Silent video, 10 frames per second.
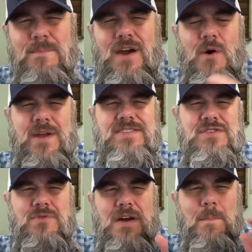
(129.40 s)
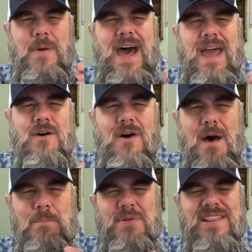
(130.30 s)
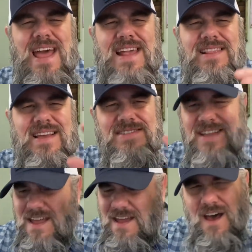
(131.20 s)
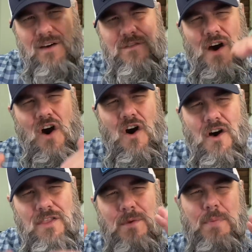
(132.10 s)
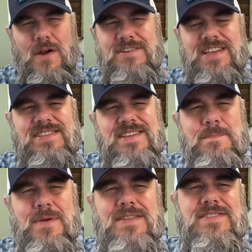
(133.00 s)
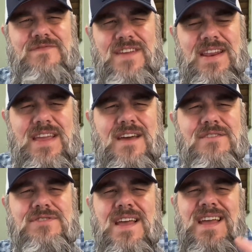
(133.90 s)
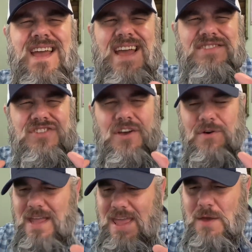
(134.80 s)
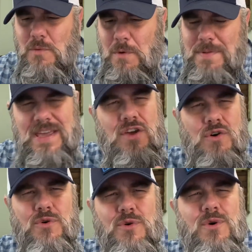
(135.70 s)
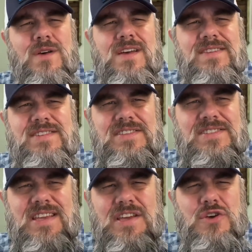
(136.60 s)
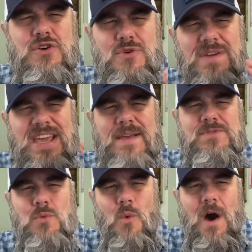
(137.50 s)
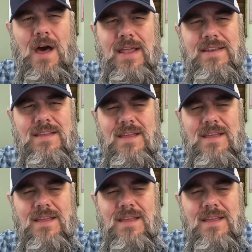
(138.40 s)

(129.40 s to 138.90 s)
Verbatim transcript: going to compile a playlist of all the participants' videos. And so it will be cool to see who keeps what